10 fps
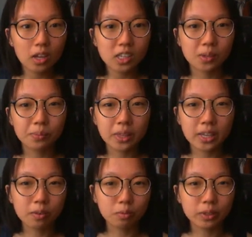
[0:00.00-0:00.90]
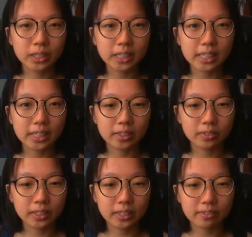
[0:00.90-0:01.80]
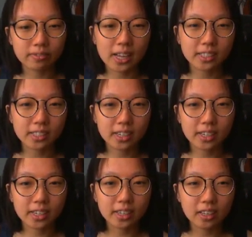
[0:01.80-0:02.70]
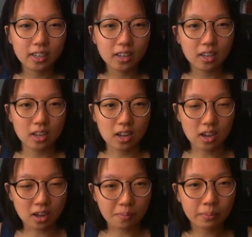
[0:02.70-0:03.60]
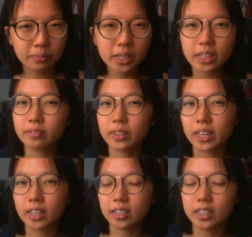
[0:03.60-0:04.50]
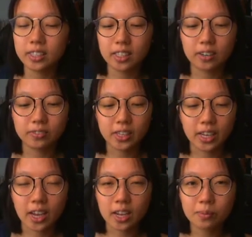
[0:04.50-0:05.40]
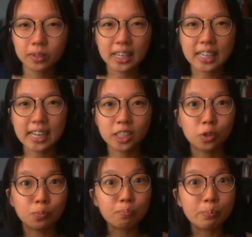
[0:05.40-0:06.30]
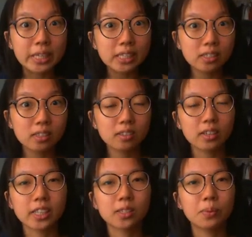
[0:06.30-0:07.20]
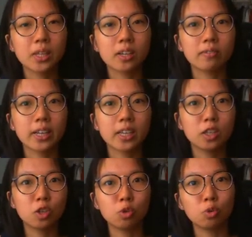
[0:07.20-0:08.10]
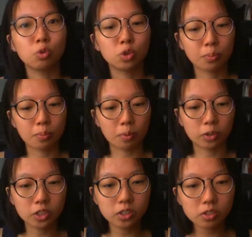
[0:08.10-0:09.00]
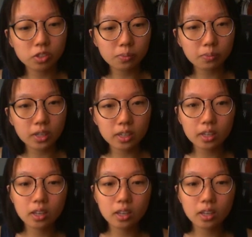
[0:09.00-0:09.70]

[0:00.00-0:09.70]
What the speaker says: something really fascinating. I'm thinking of like it, instead of saying animal, like an ancient beast, like something of like huge proportions or something.